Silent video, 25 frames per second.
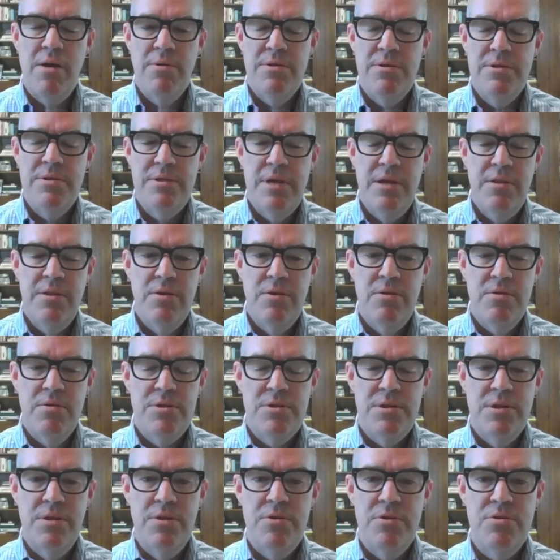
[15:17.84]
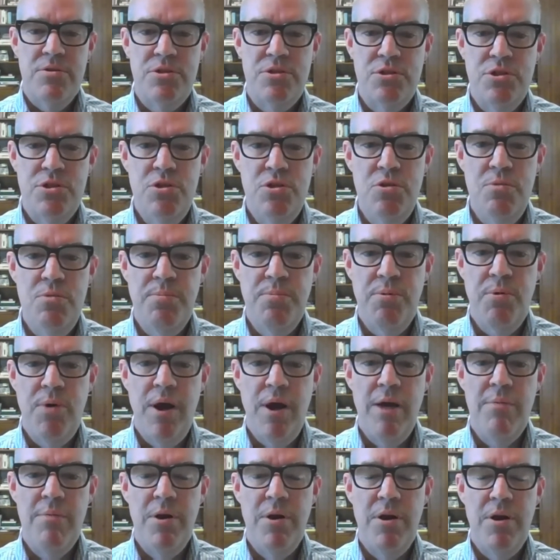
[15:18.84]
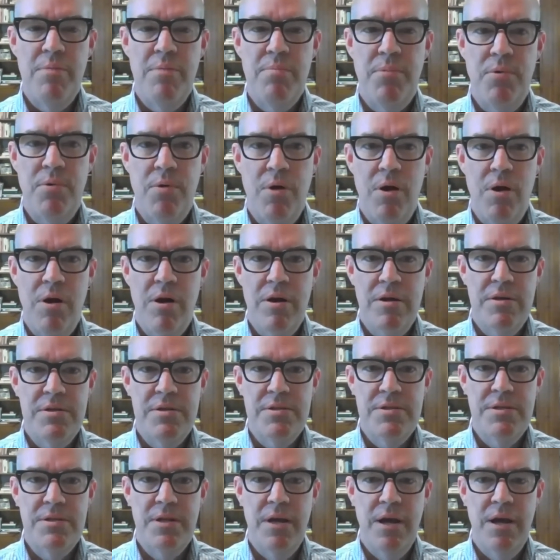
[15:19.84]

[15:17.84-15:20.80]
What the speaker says: I would say there's two primary prongs